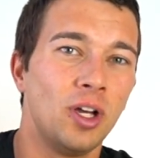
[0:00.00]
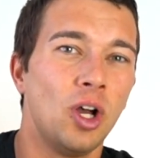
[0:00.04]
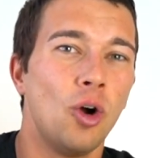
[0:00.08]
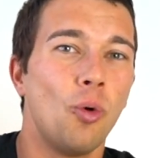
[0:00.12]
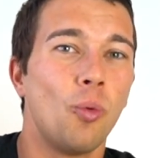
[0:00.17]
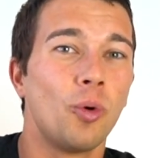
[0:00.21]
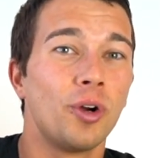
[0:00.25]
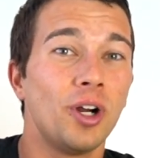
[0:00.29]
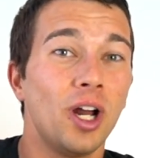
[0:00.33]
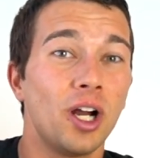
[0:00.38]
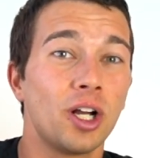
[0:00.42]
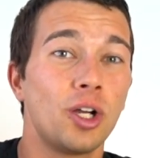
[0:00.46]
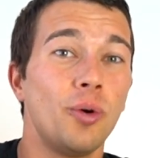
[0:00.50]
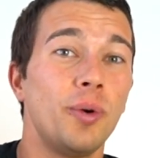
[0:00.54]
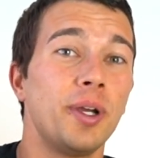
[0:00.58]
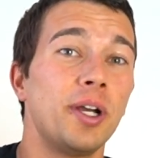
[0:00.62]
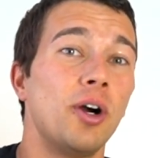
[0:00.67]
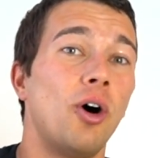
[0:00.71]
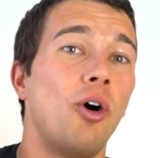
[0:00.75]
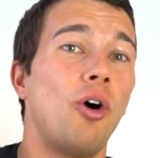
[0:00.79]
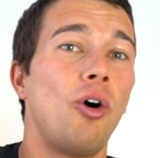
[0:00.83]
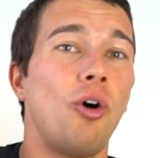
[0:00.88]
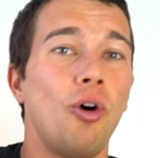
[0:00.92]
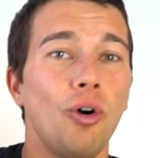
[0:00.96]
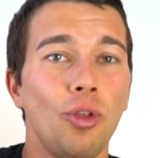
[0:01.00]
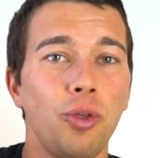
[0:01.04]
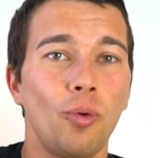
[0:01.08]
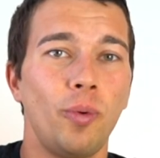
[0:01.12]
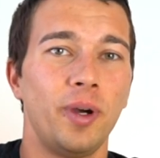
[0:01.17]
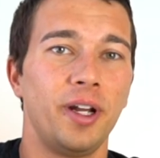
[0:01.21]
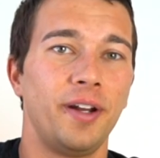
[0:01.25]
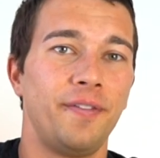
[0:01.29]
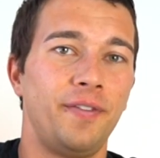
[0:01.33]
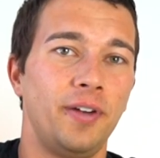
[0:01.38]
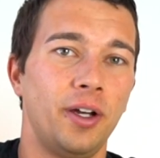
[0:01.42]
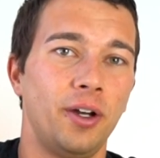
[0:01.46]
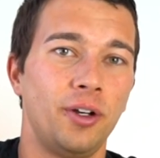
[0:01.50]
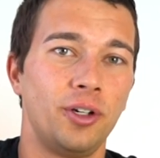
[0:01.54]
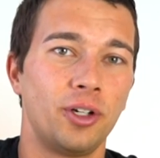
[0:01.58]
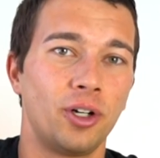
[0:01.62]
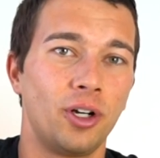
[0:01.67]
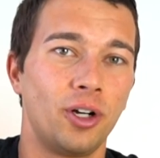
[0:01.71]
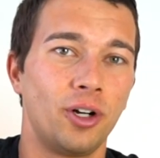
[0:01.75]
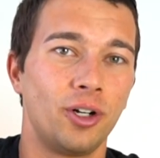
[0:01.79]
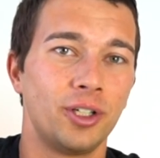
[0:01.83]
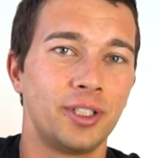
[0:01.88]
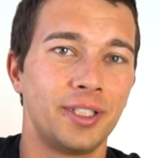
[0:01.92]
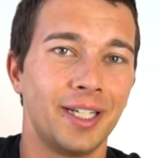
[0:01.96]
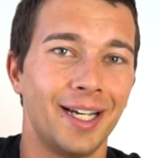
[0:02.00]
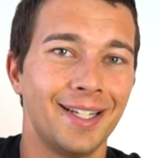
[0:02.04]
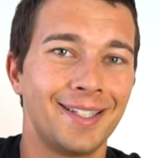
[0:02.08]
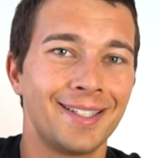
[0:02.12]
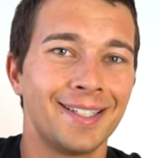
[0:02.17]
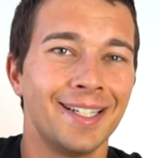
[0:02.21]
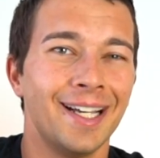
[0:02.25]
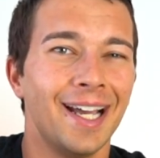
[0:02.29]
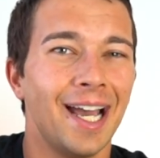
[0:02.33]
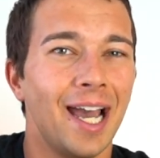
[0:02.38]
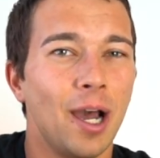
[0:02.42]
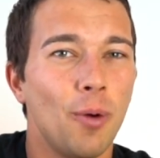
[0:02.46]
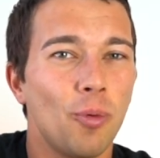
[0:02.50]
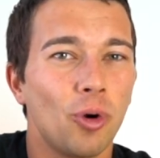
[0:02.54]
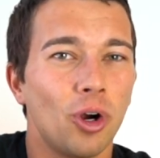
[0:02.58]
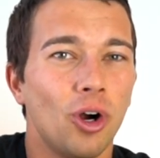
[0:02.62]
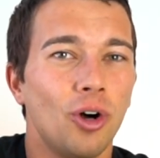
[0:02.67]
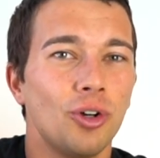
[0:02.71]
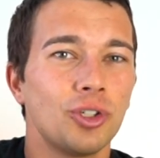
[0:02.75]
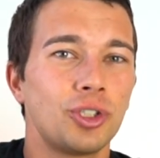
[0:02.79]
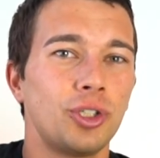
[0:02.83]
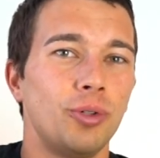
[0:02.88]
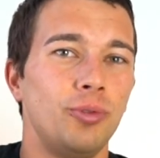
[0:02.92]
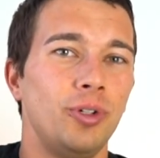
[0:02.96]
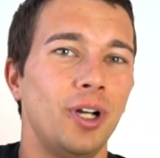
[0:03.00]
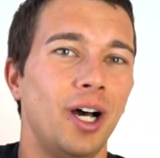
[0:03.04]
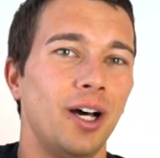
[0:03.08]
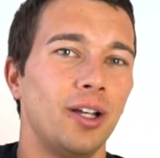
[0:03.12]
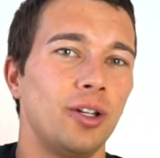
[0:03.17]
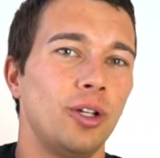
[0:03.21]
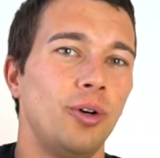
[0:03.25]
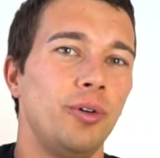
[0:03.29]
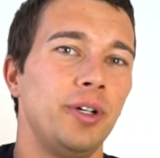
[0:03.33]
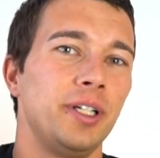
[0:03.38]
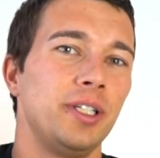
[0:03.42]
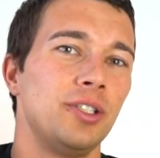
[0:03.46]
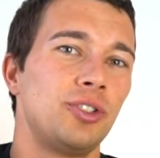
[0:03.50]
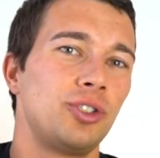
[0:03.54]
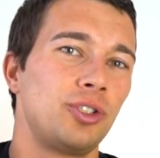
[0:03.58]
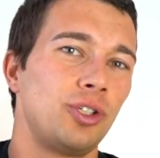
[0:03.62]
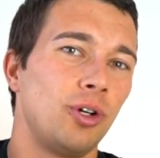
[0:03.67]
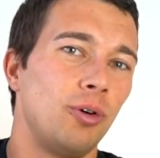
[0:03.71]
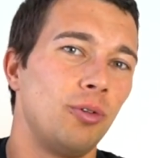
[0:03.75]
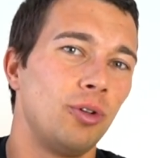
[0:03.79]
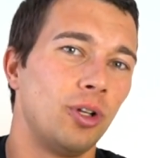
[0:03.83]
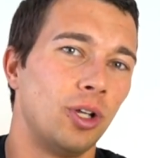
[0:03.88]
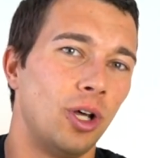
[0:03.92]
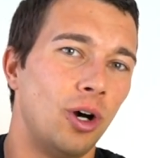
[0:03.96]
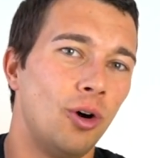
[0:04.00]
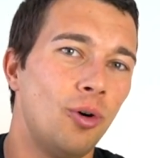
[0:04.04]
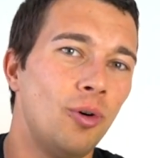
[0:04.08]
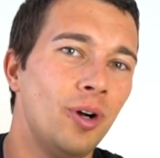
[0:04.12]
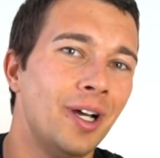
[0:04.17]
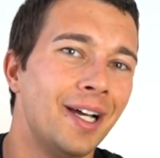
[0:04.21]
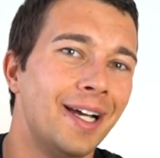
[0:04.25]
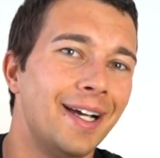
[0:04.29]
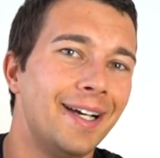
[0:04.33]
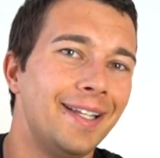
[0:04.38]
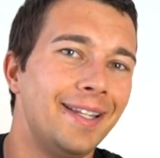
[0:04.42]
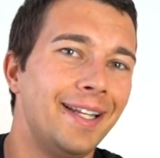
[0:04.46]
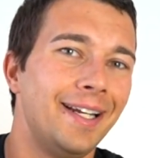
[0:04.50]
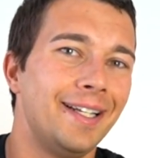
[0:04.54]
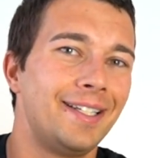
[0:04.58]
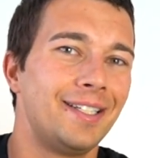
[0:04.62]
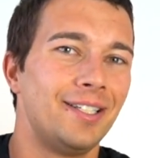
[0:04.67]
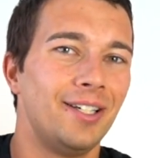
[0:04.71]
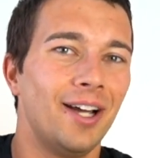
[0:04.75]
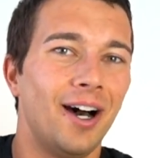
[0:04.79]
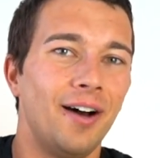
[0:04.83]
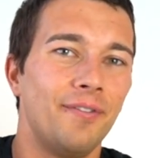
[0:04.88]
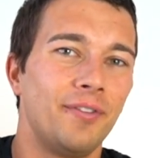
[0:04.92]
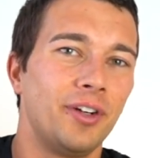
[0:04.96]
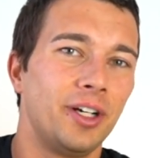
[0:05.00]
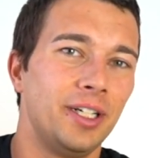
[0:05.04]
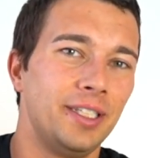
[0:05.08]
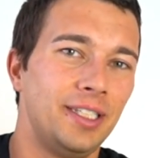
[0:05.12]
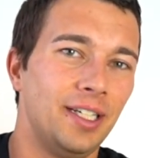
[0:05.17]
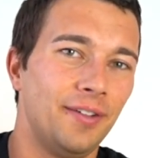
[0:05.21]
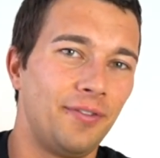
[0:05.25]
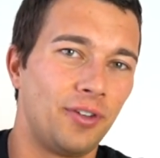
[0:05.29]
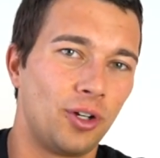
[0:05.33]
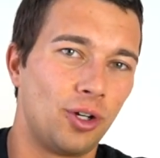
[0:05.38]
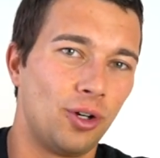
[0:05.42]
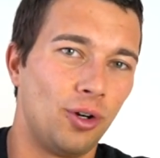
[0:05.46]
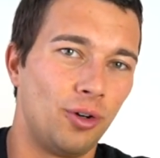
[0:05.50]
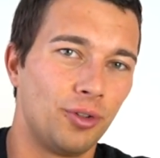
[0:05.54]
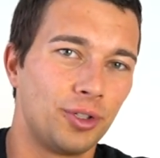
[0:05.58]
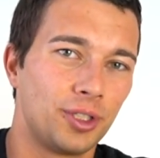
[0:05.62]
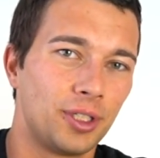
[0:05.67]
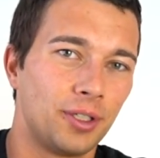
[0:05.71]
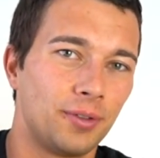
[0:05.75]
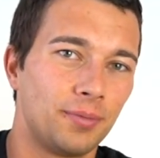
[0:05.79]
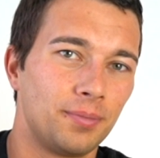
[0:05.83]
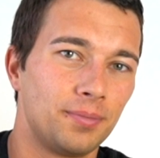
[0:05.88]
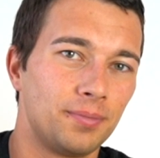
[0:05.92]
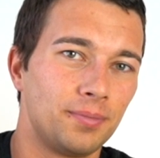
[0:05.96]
We're not going all the way to failure on our sets, and we're also not loading so low that it's not very difficult.